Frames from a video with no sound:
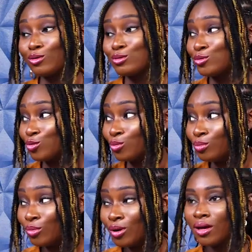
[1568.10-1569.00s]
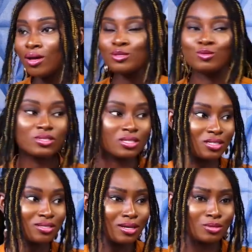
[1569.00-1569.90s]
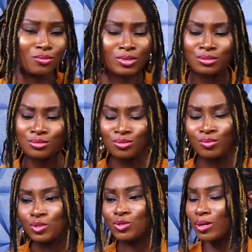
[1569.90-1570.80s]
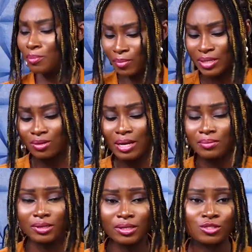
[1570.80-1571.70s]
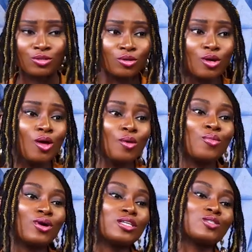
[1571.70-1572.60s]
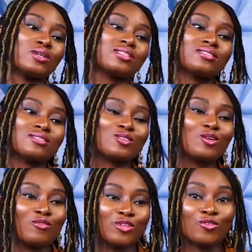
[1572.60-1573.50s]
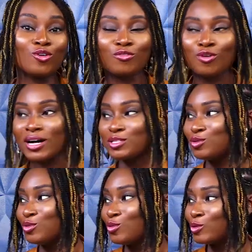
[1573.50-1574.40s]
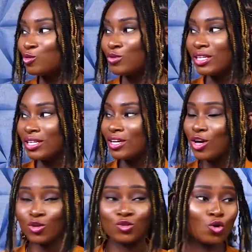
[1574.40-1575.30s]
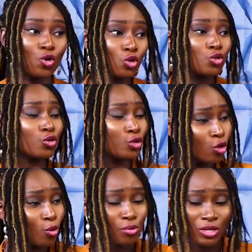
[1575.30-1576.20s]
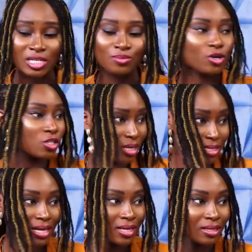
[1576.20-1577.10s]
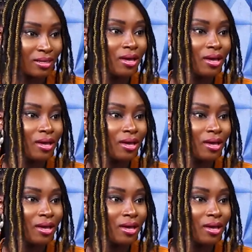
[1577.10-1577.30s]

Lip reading: Zoom to teach us. It wasn't Zoom or so, a particular application, but it was sort of difficult for her to, you know, to really, you know, go through the whole process, because exactly.